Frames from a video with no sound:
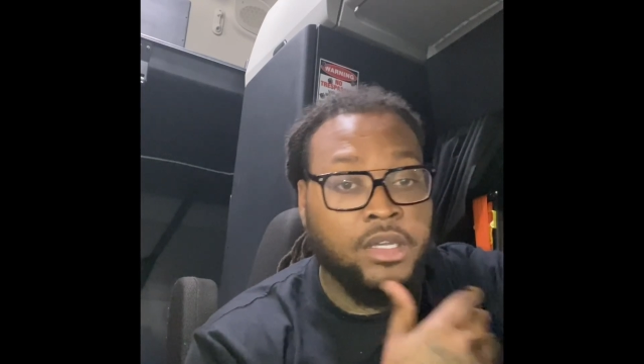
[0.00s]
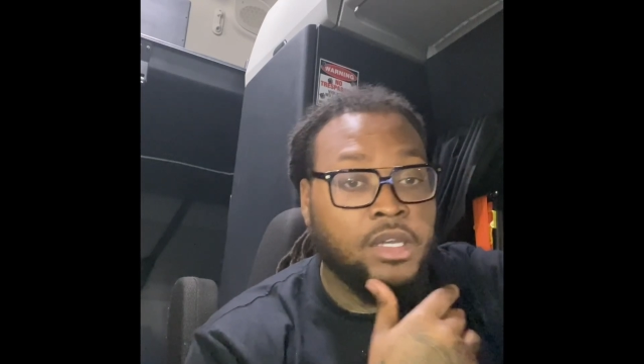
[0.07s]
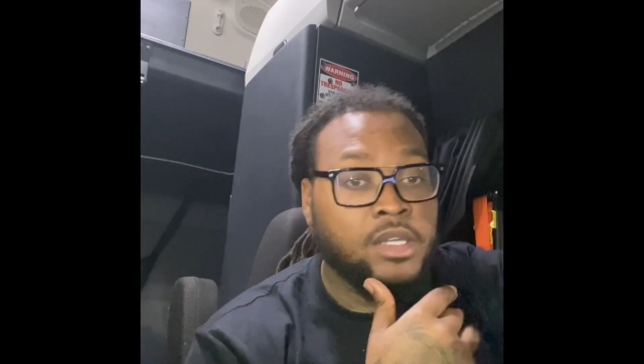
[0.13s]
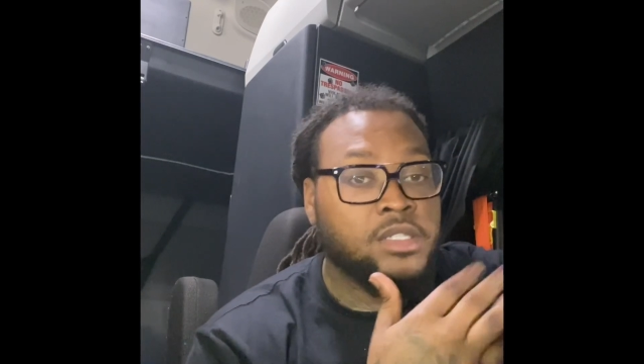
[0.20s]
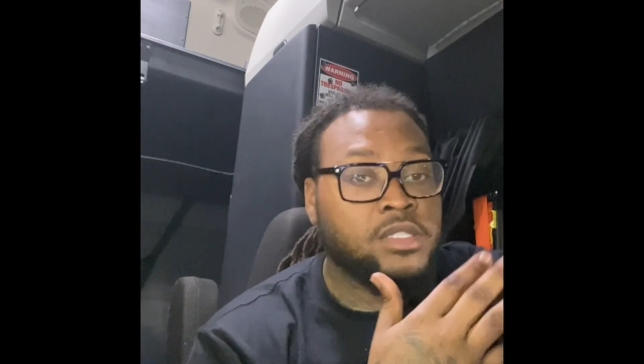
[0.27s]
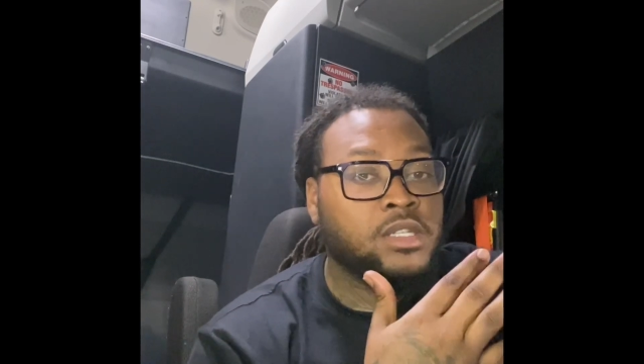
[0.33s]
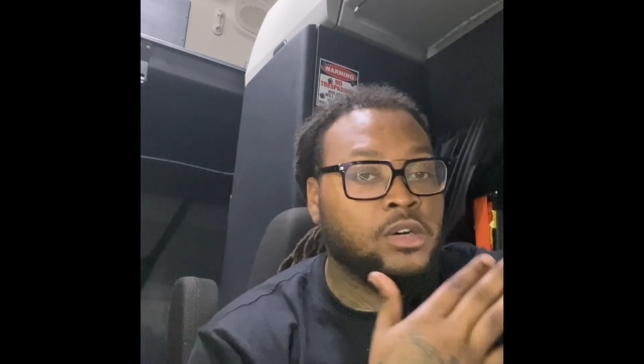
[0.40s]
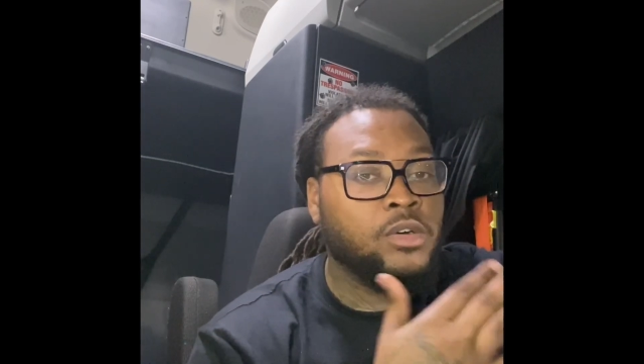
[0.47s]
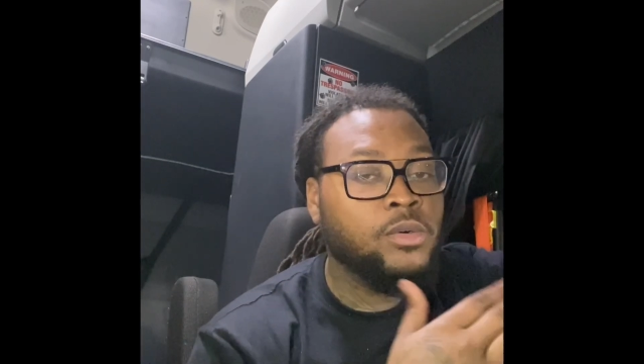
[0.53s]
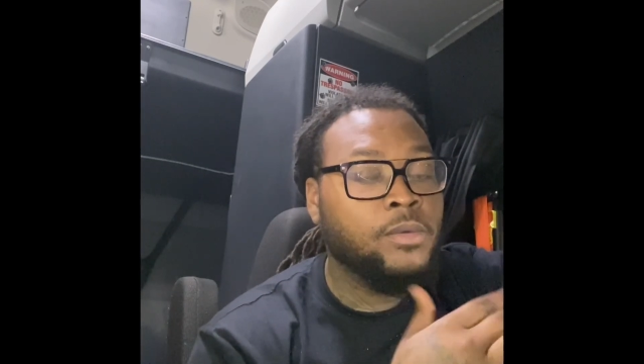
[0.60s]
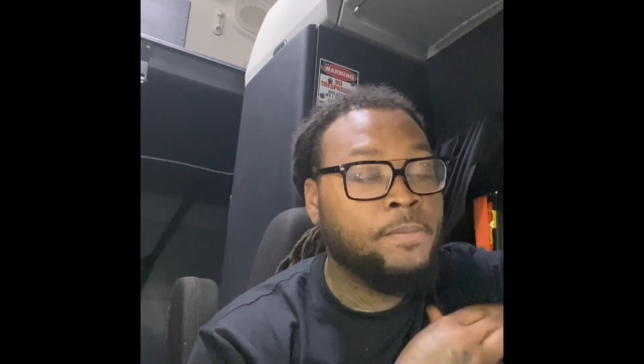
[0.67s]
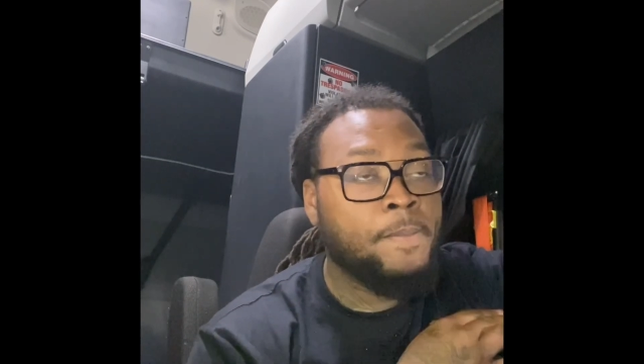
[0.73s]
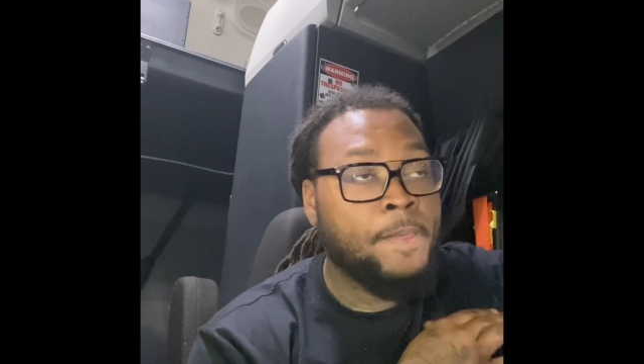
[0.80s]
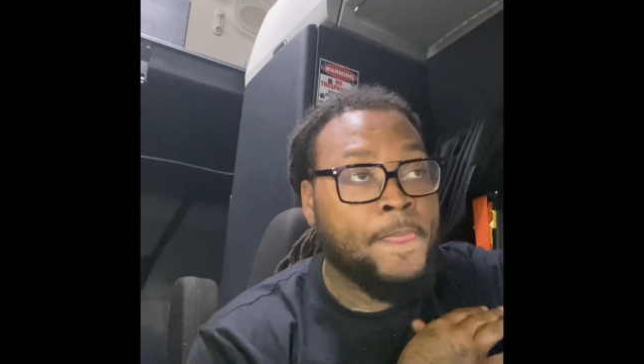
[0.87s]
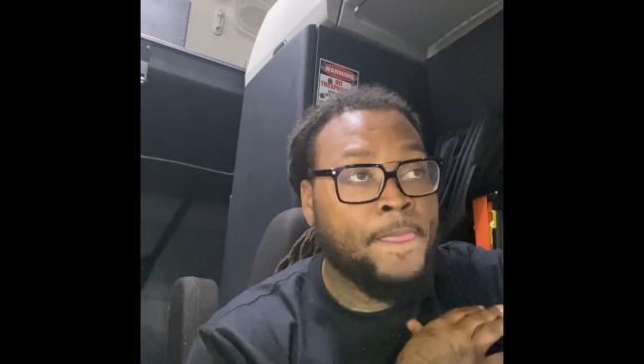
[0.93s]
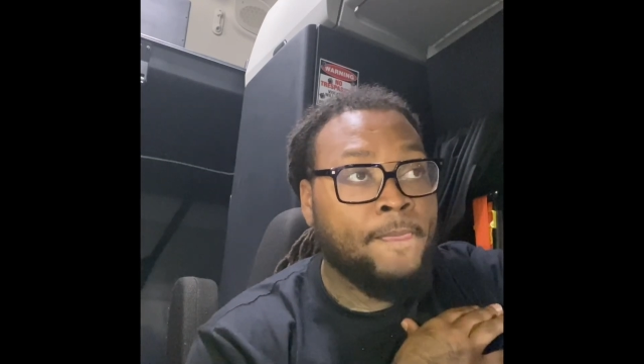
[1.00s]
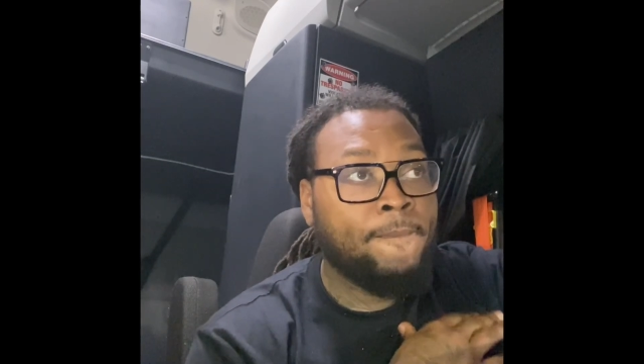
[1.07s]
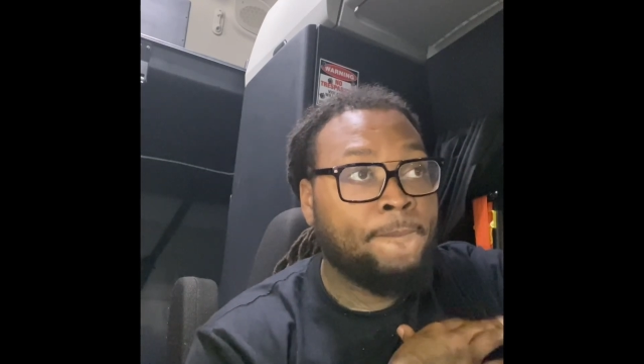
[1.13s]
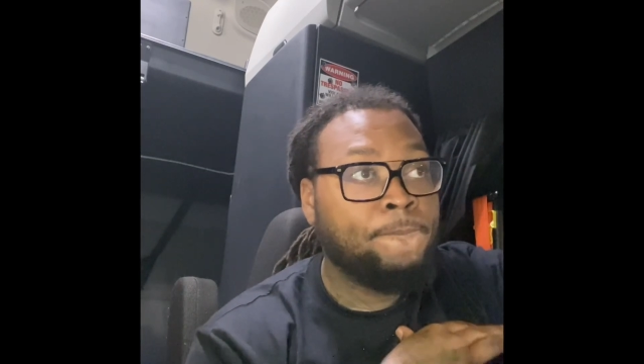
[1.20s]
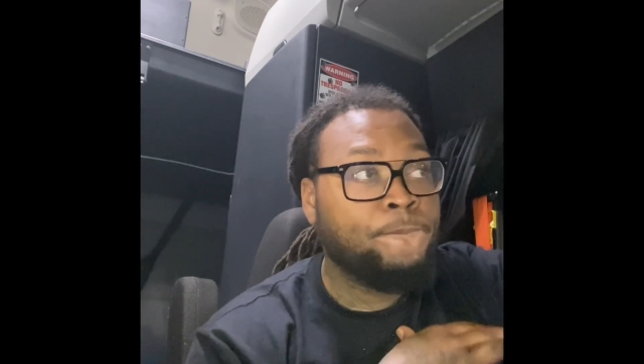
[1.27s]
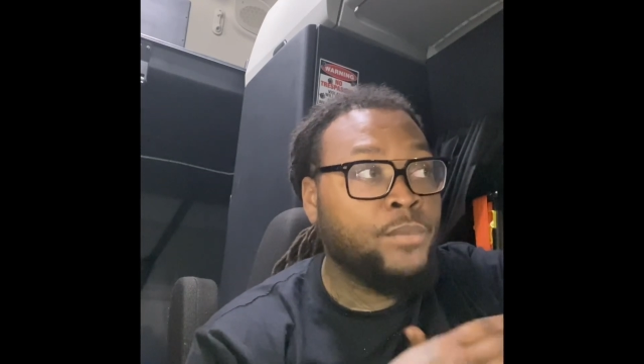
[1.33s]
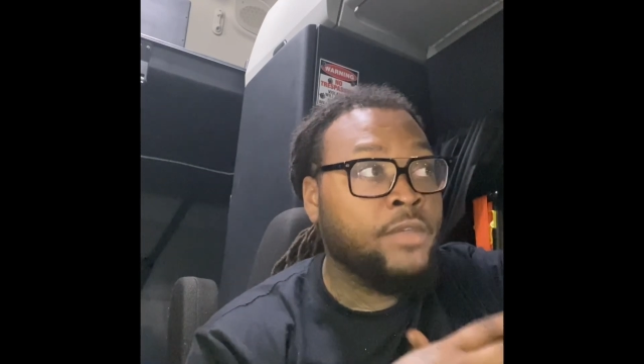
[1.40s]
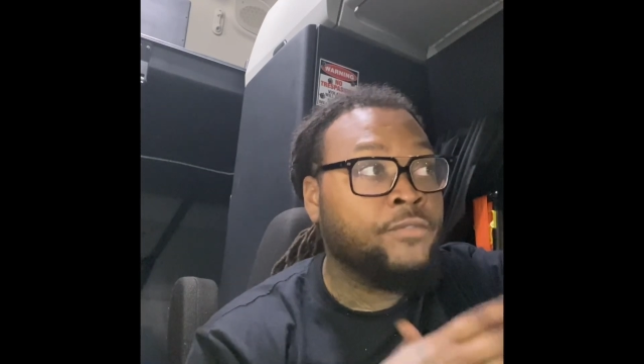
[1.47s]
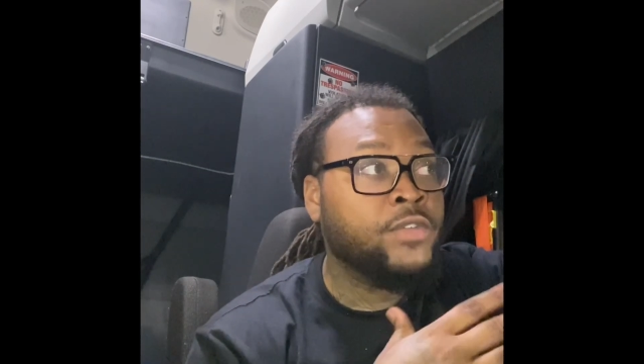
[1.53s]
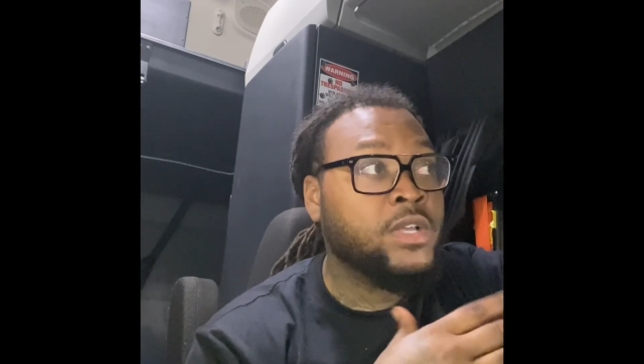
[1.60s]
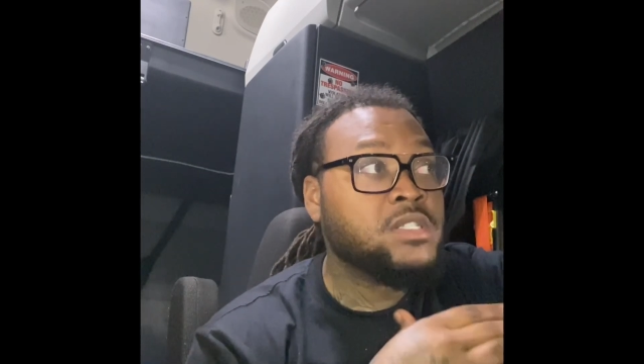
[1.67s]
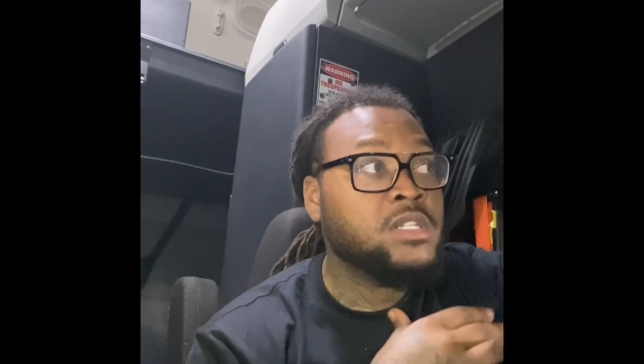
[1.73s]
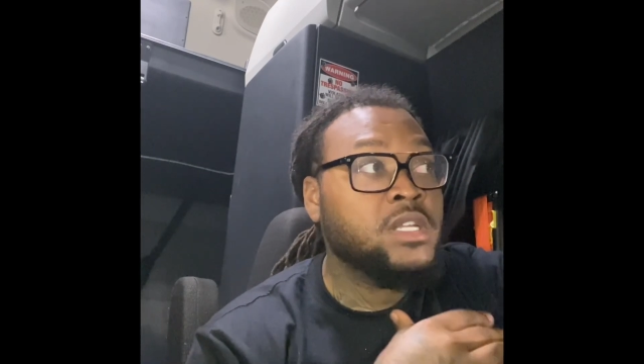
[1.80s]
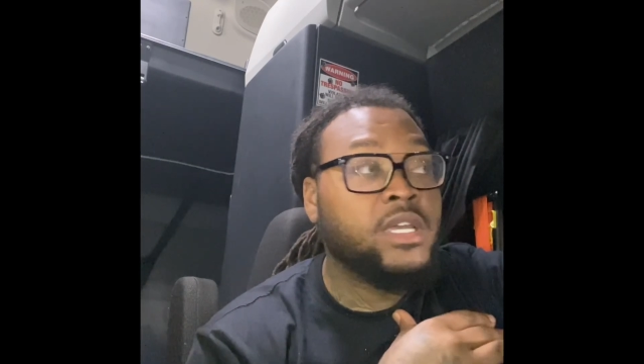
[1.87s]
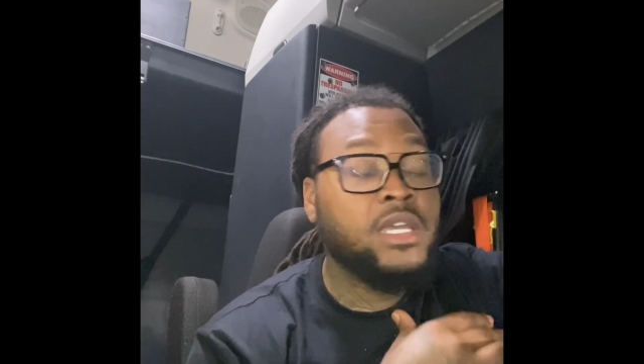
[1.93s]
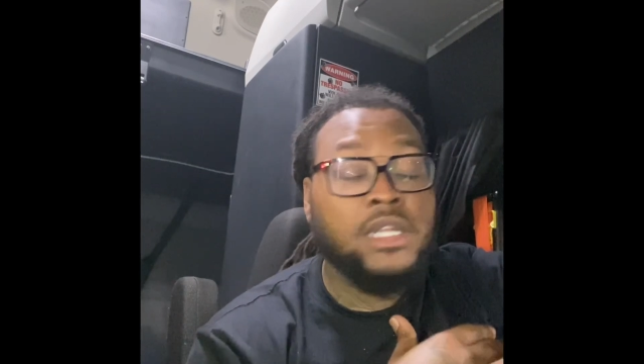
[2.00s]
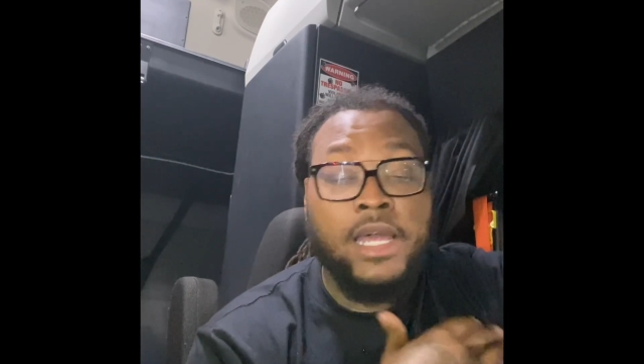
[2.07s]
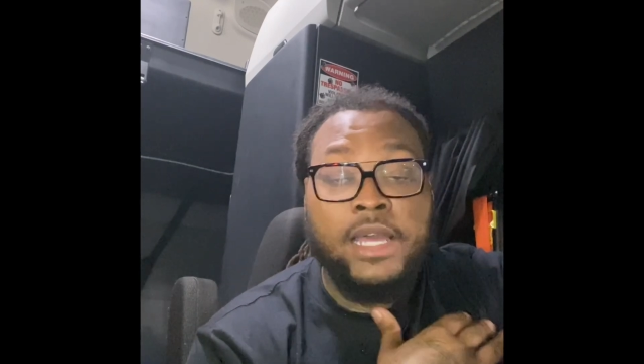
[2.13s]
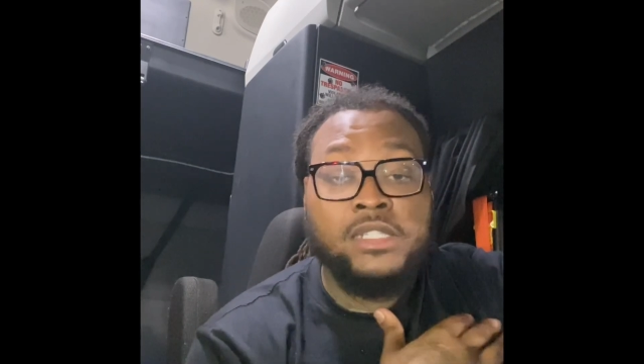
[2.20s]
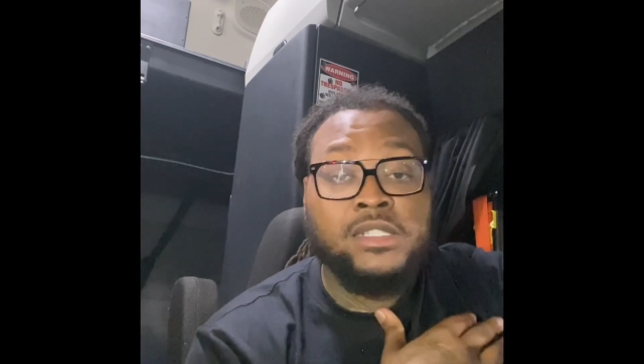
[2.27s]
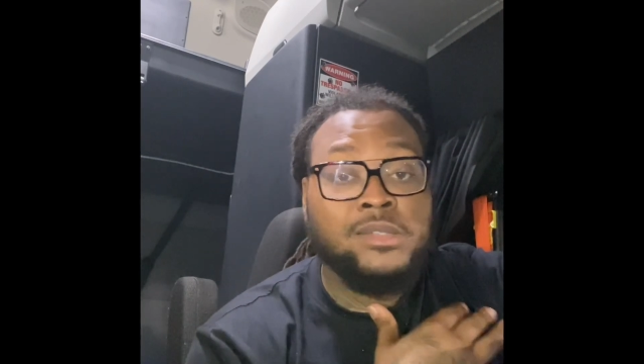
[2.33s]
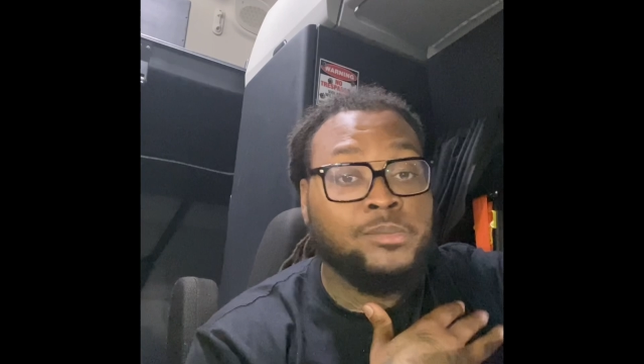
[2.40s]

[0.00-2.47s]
So if it's looking like some